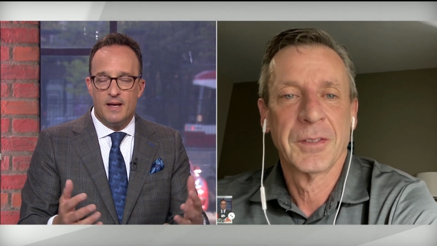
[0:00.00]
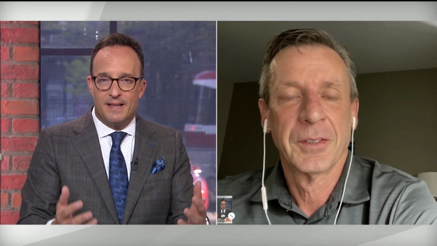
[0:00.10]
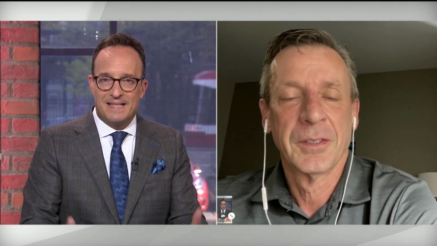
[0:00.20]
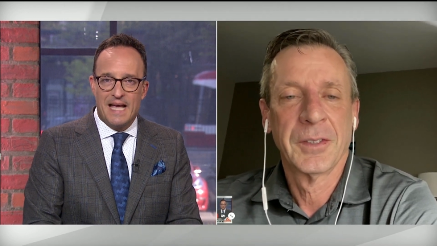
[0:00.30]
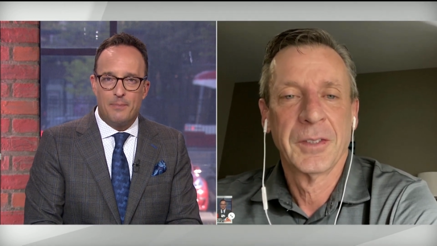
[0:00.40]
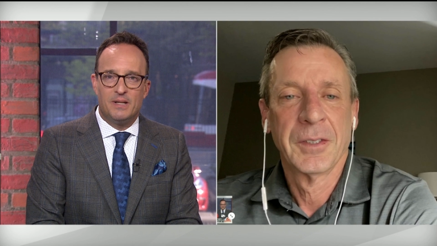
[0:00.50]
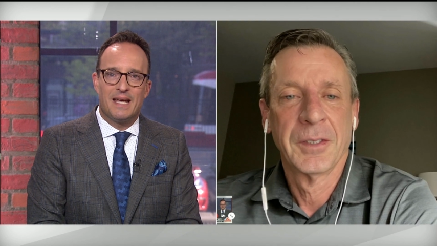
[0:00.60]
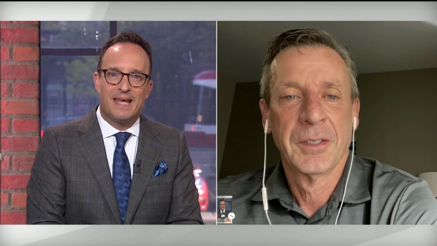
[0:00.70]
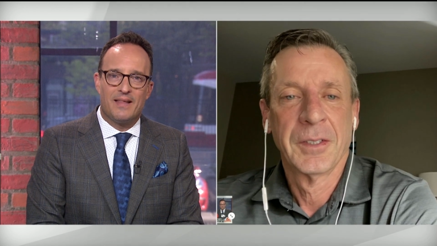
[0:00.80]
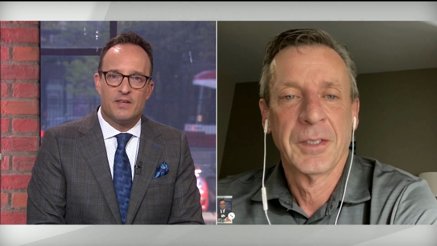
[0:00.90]
Speaker 1: That's happening
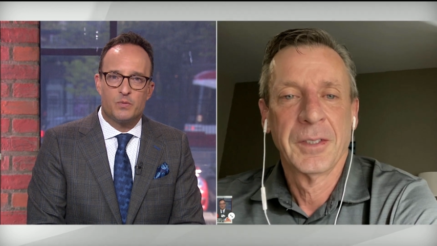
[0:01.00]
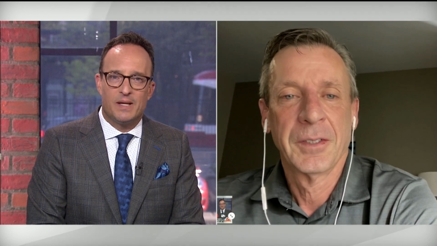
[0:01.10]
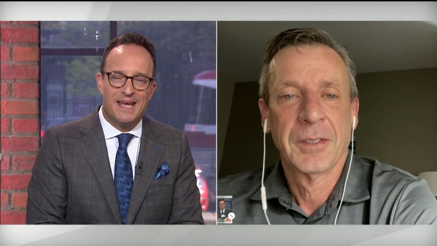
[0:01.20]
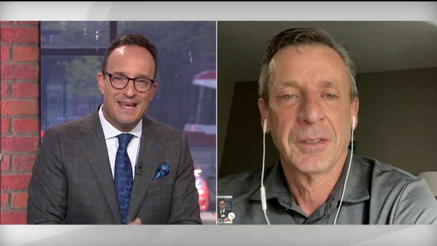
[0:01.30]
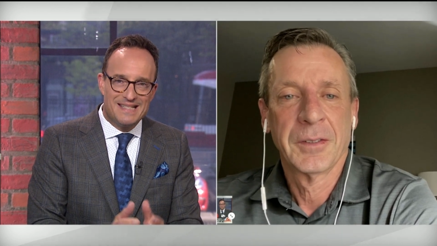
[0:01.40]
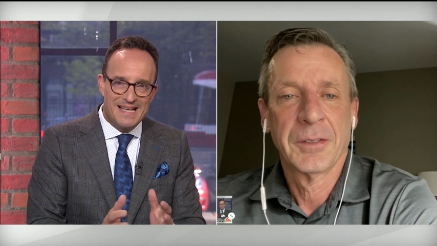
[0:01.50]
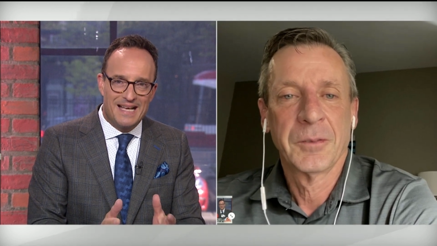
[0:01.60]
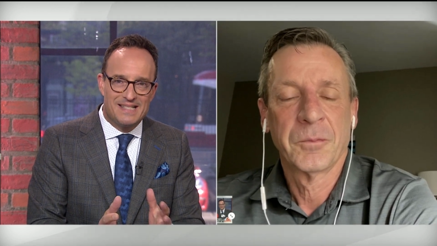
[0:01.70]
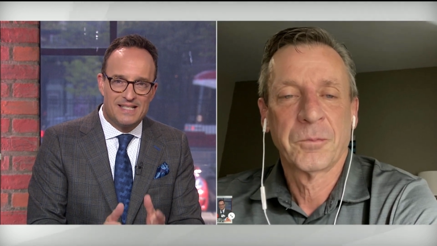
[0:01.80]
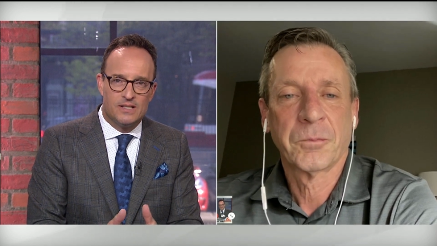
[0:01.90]
again this week. Is
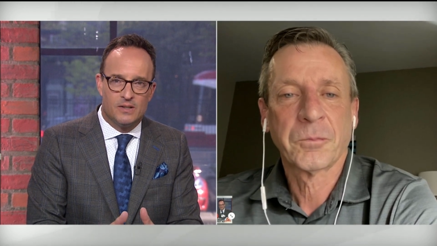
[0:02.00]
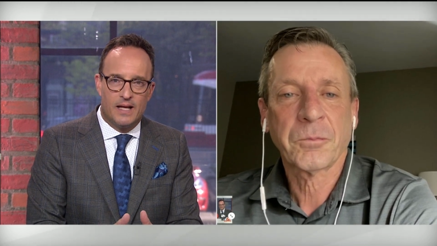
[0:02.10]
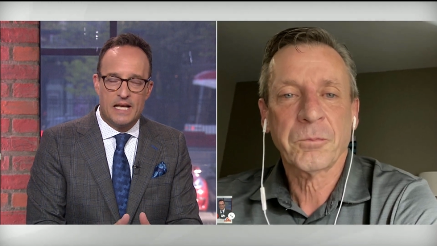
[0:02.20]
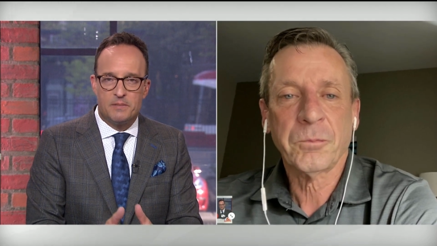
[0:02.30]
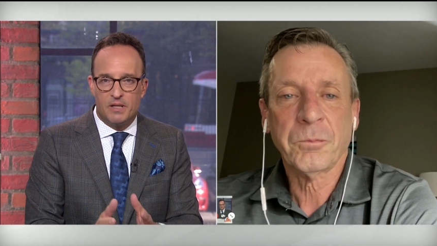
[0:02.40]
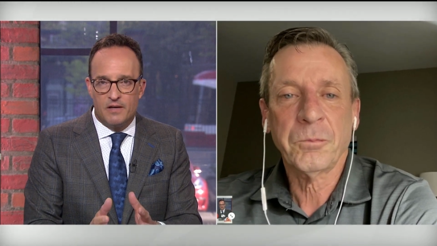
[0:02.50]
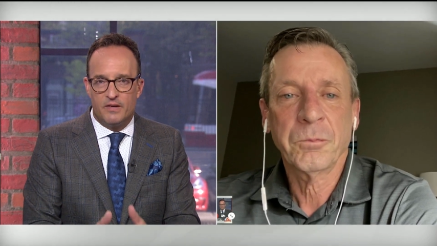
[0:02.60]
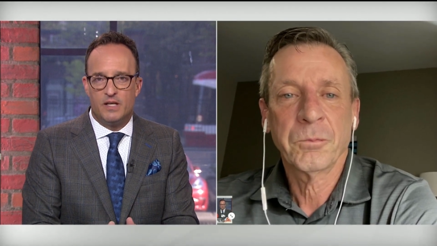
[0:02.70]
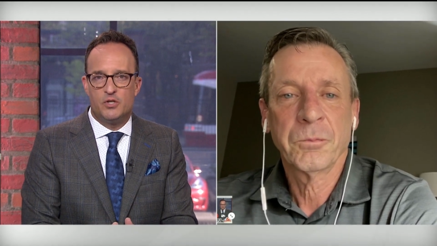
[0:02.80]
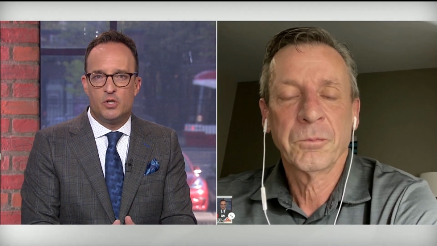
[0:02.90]
that still as big of
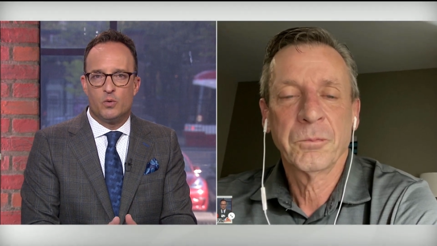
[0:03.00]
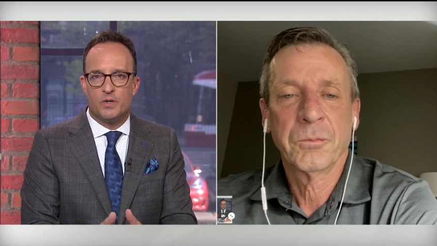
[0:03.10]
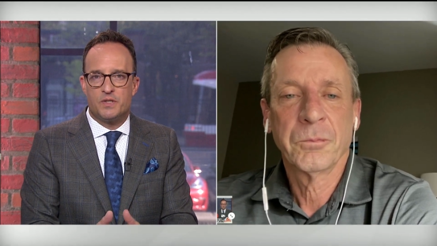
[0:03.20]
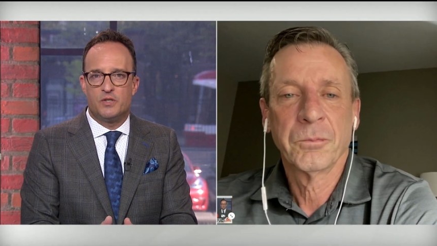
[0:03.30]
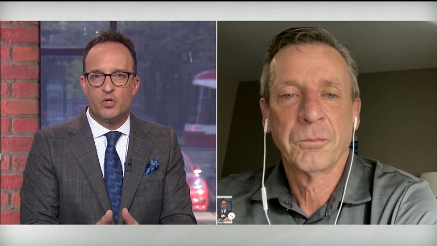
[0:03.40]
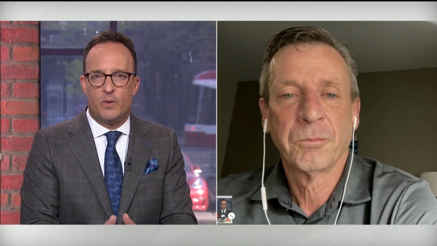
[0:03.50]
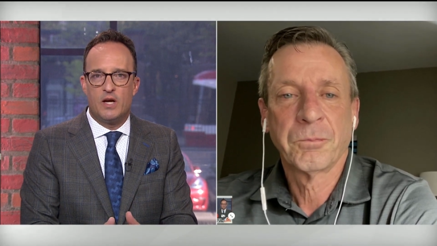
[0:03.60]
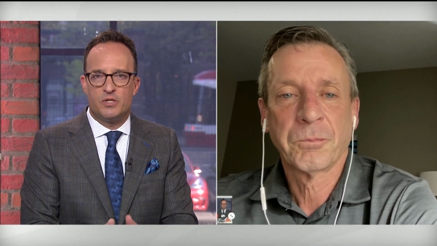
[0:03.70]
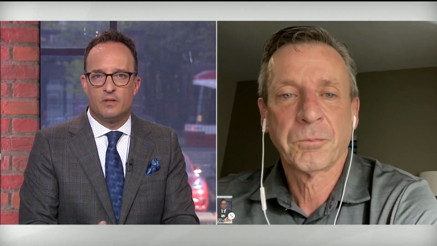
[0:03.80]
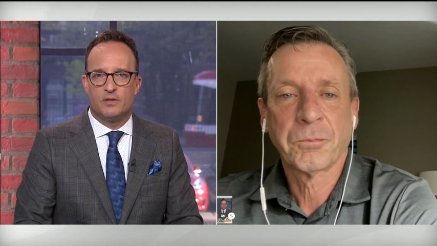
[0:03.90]
an issue or
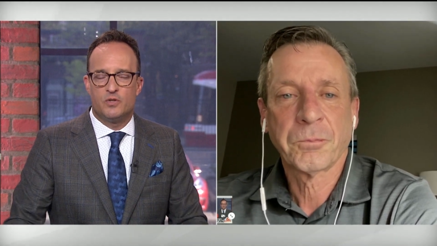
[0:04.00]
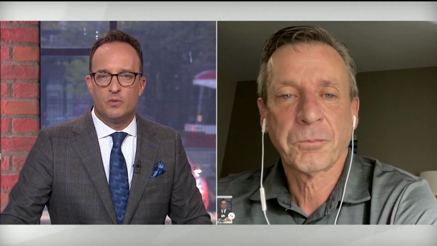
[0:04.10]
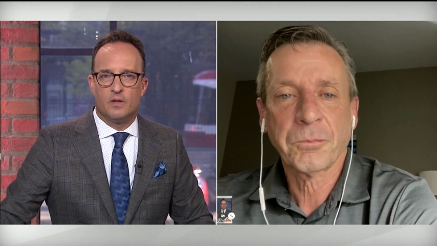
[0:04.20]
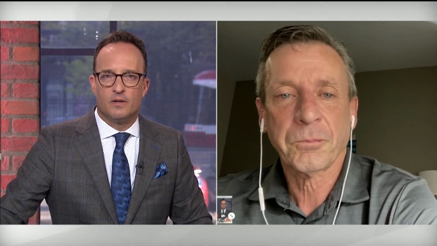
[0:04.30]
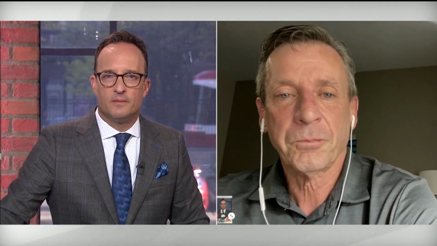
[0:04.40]
situation on tour?